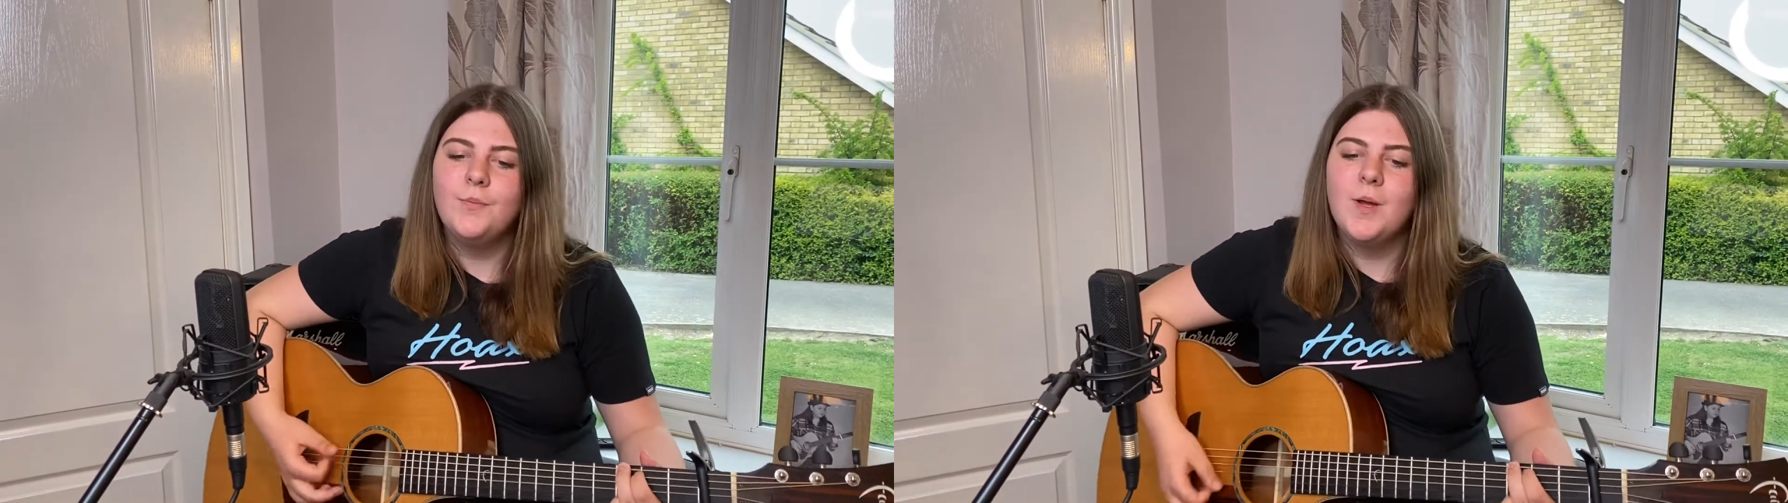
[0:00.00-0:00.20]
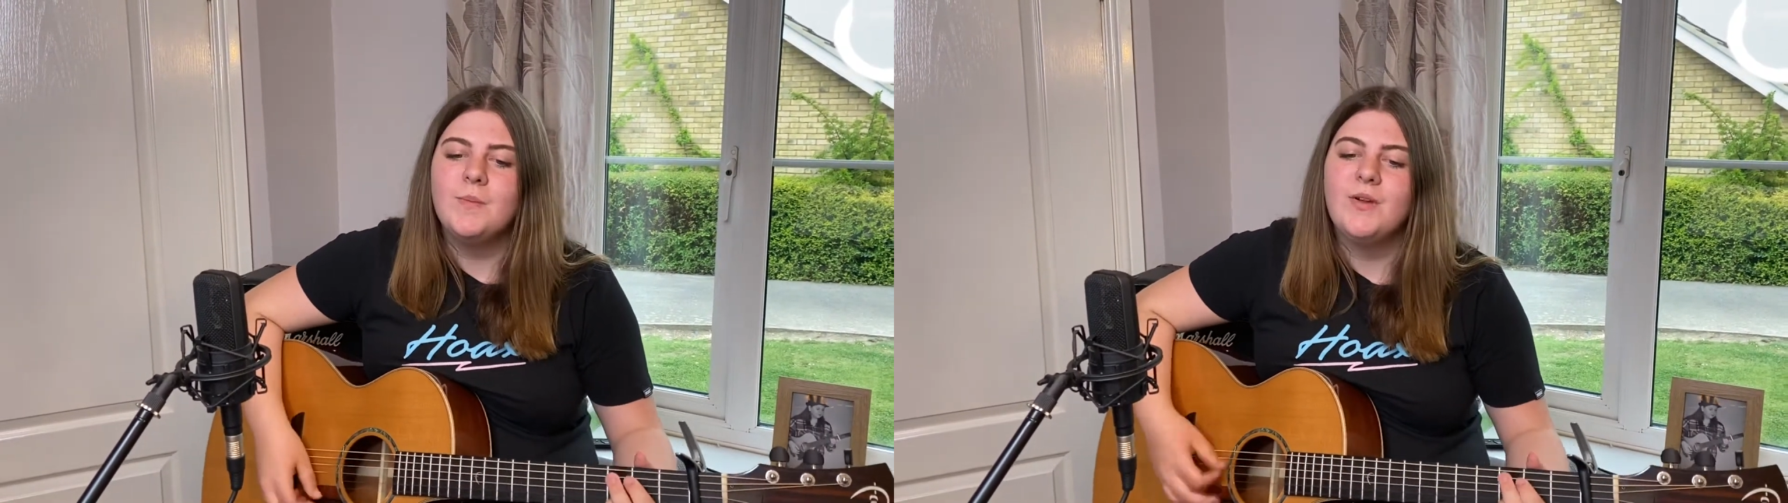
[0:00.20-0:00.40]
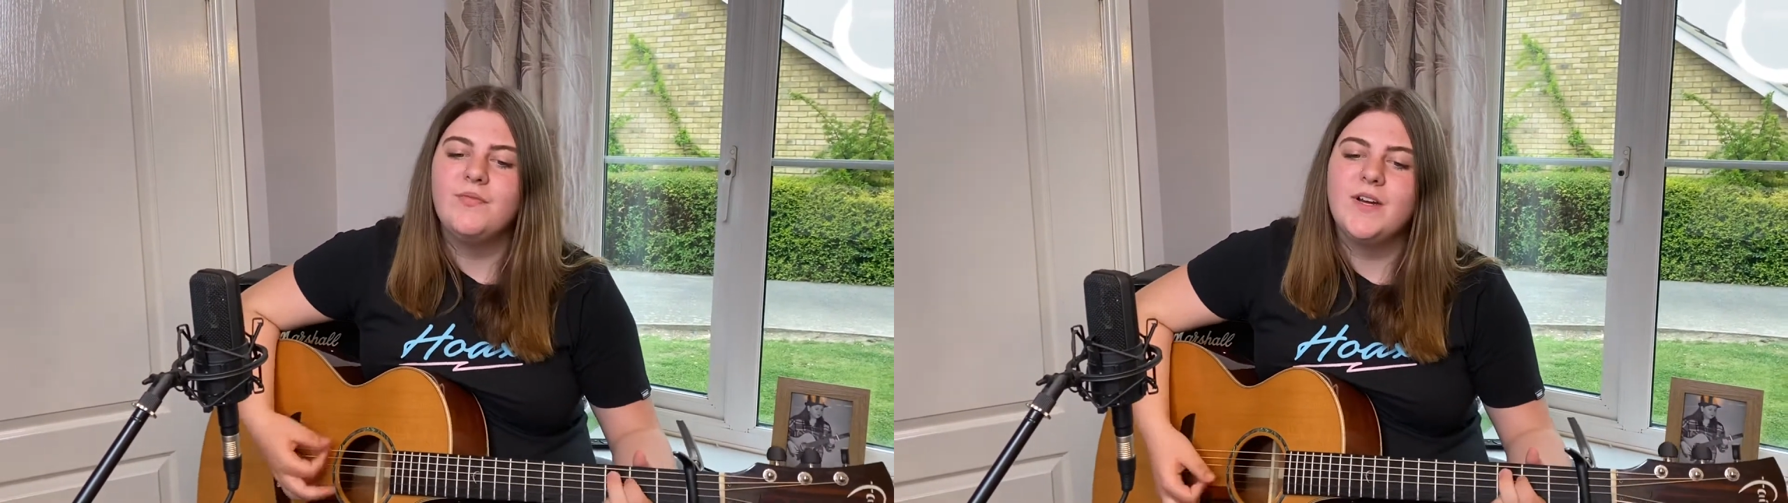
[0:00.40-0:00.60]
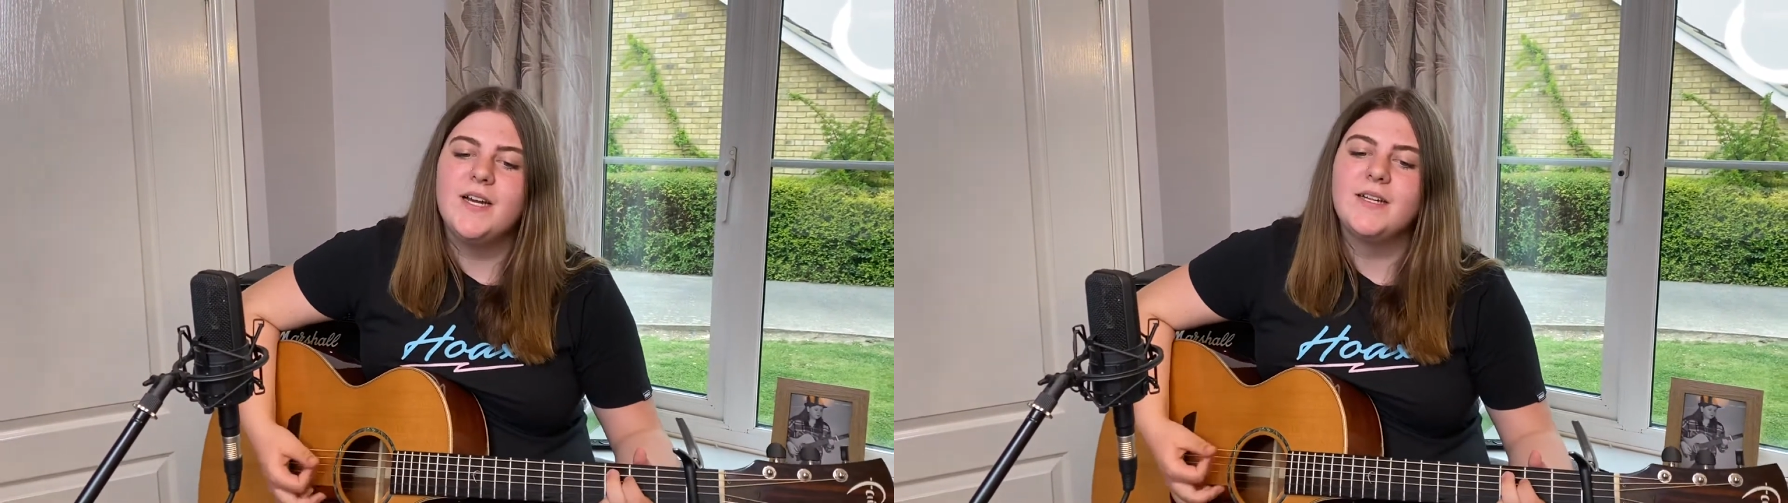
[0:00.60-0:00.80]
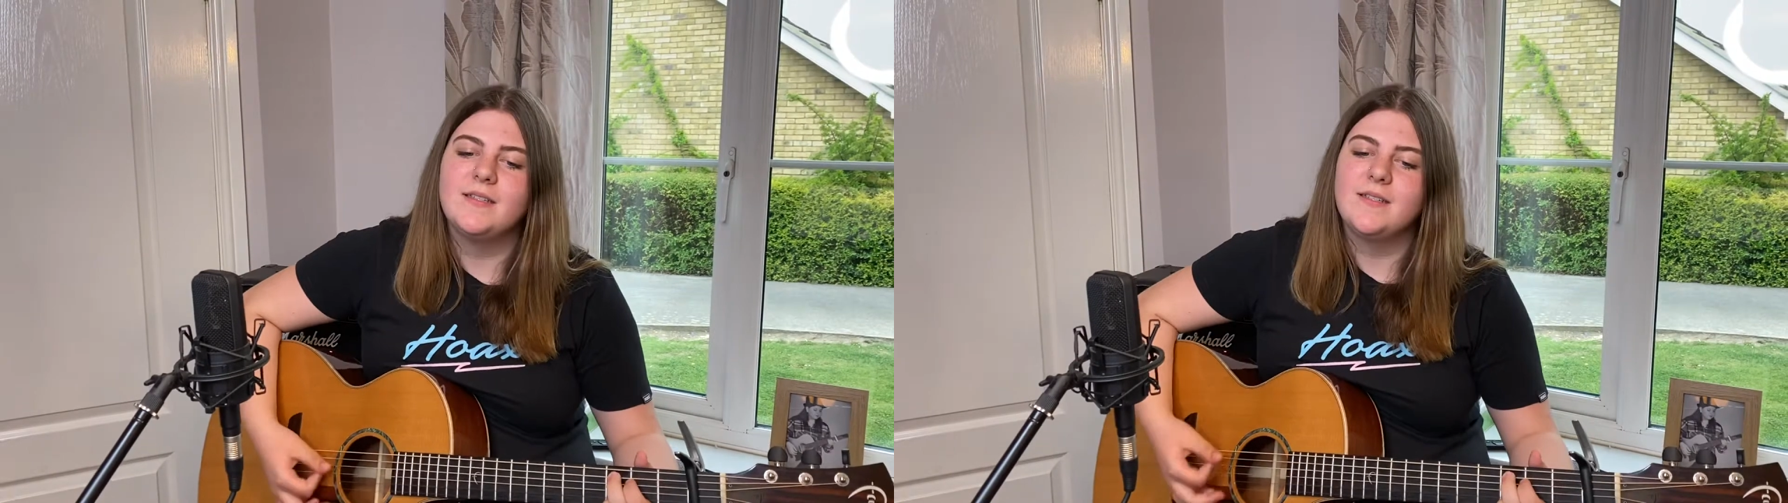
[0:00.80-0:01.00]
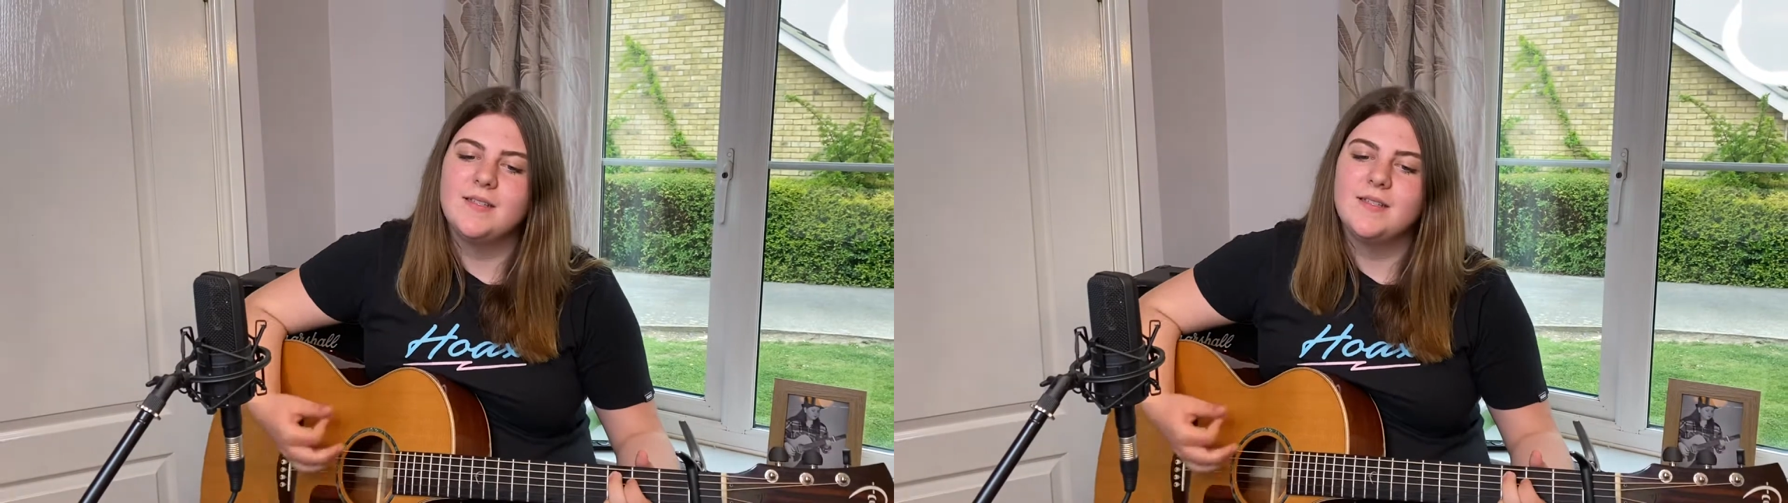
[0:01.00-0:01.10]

but my friend can